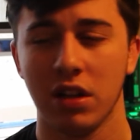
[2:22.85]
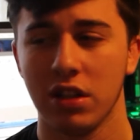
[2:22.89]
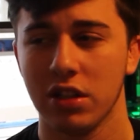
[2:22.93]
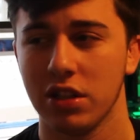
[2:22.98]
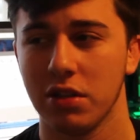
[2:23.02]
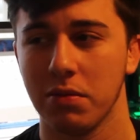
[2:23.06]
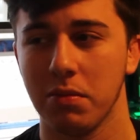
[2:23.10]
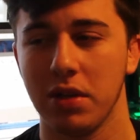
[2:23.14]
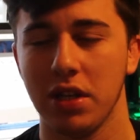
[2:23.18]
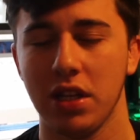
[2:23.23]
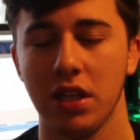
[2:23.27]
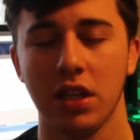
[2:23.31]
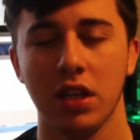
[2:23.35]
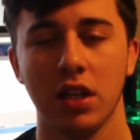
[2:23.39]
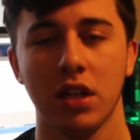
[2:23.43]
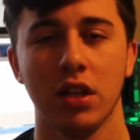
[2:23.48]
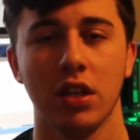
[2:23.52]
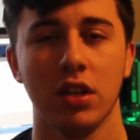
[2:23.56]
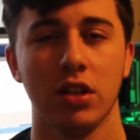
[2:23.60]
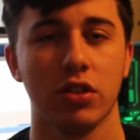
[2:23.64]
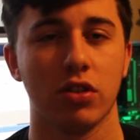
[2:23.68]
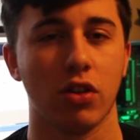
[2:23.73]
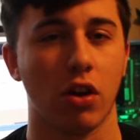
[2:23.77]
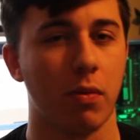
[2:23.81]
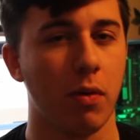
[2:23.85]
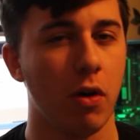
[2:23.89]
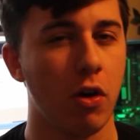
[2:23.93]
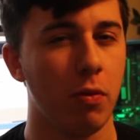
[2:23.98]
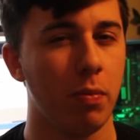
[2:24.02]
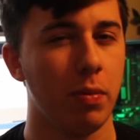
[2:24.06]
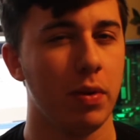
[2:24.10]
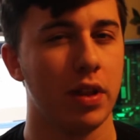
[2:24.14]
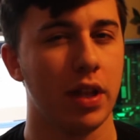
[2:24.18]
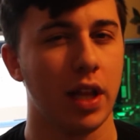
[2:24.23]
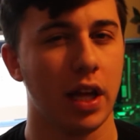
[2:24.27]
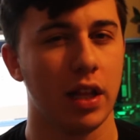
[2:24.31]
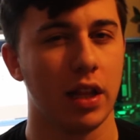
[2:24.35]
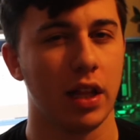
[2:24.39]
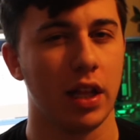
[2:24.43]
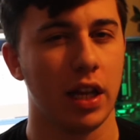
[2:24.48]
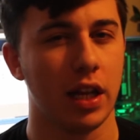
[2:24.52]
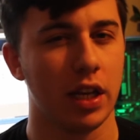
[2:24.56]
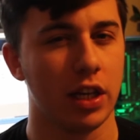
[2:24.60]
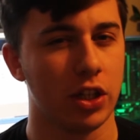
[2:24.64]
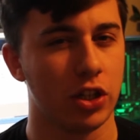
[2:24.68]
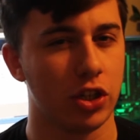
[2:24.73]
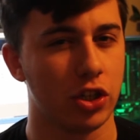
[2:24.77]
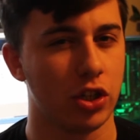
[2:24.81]
to me. So I'm hoping that they
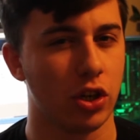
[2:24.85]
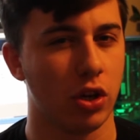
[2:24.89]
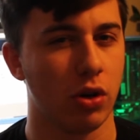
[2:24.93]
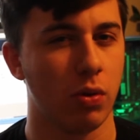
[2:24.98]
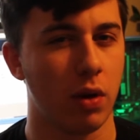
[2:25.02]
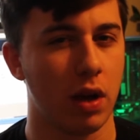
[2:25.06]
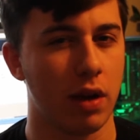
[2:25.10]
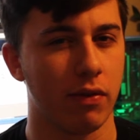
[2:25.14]
didn't show